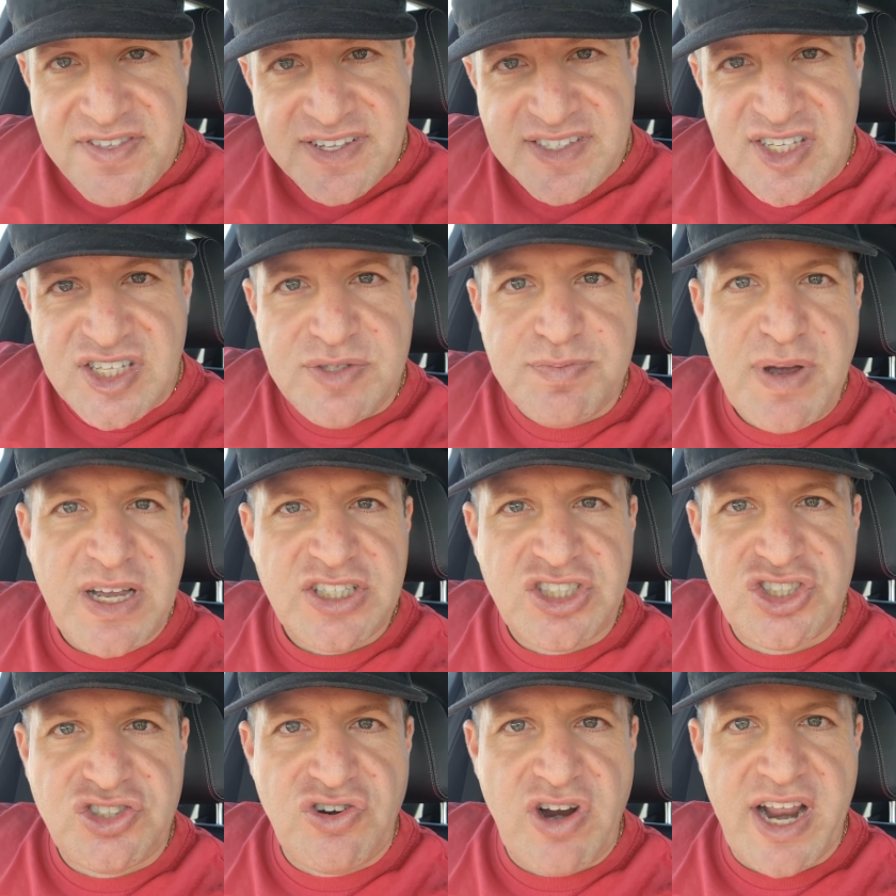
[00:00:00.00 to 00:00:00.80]
This is
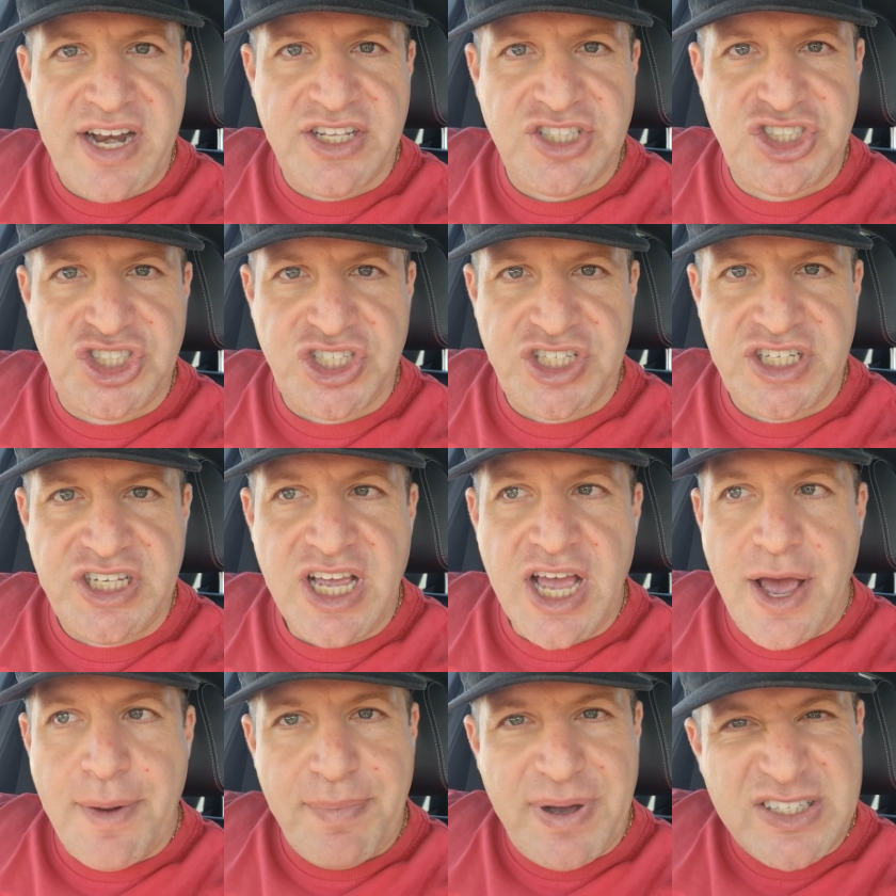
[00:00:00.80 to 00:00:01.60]
my
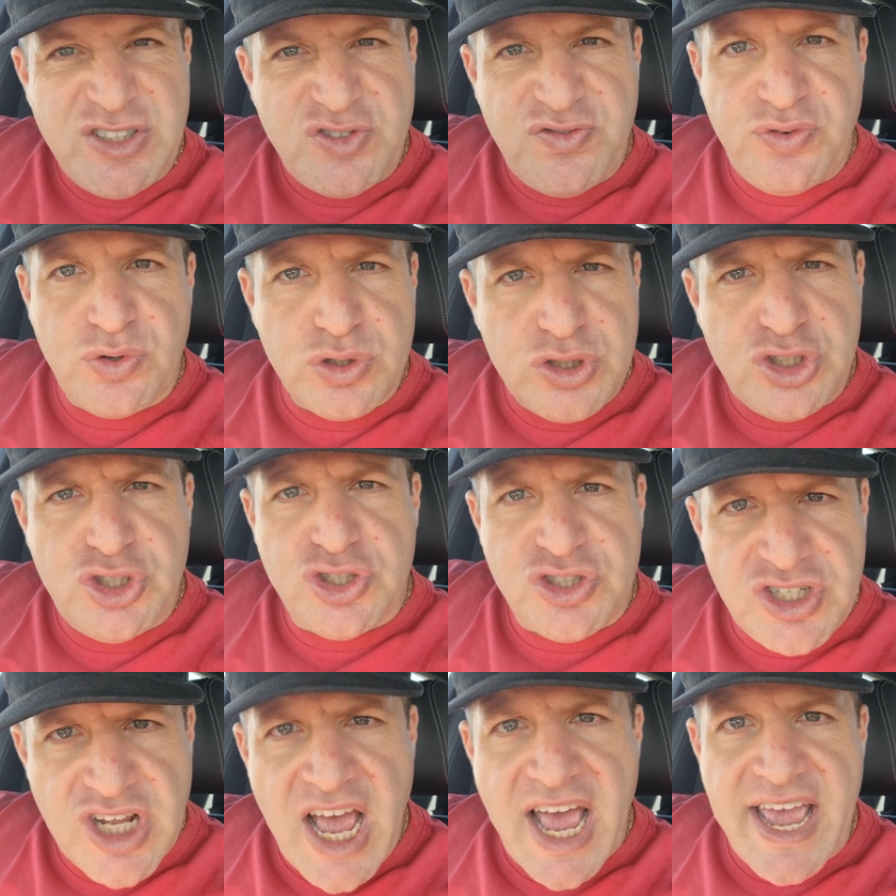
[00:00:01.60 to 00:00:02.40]
strategy. But for
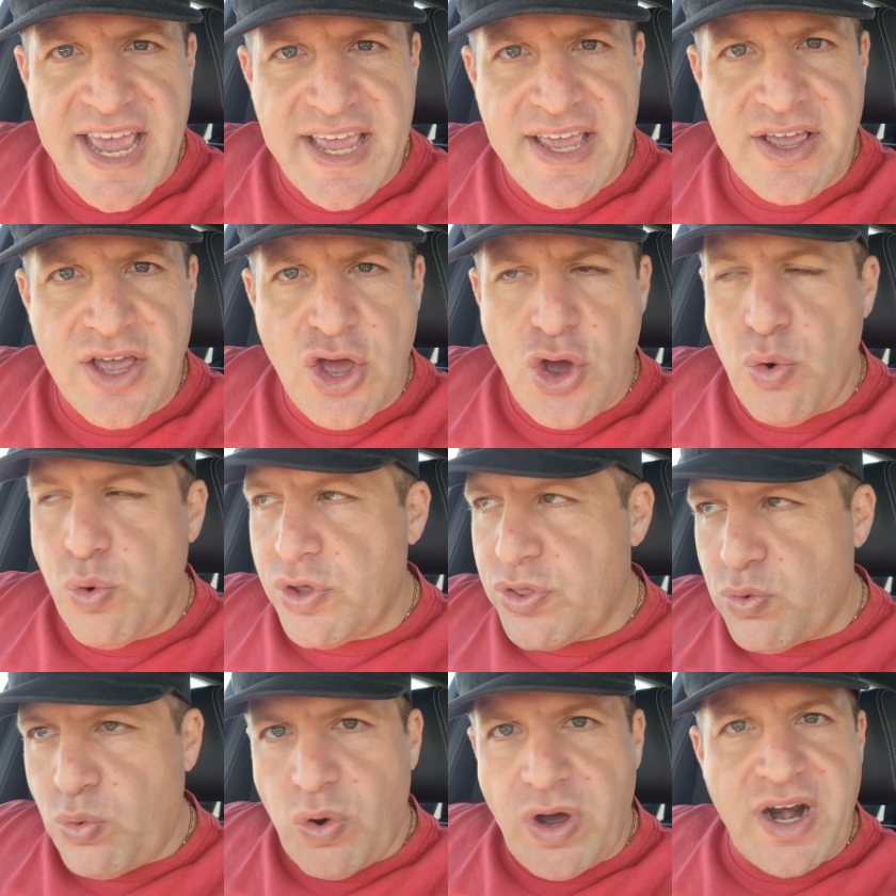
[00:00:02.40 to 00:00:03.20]
today,
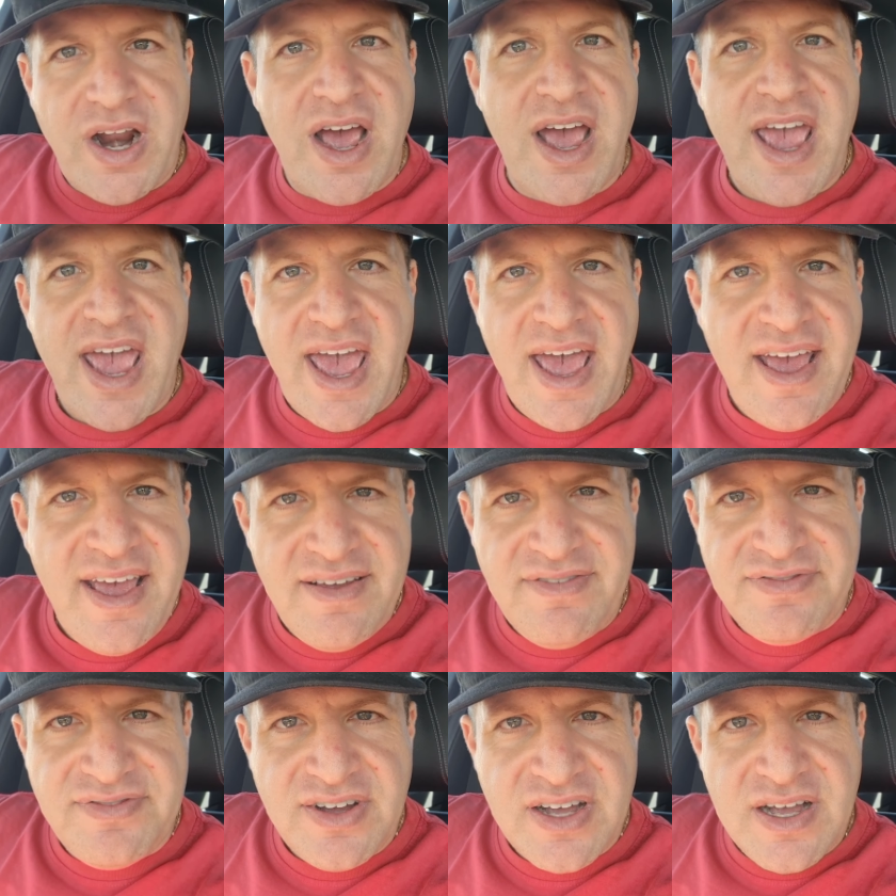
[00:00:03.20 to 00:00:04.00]
with what I
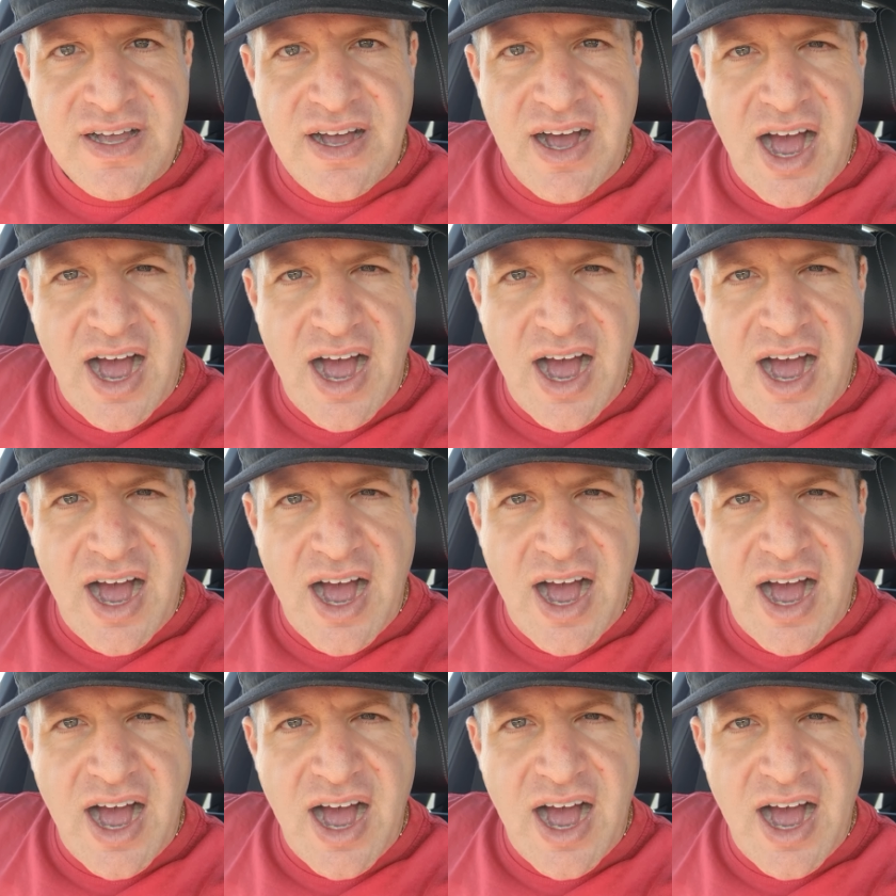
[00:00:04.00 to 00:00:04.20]
have,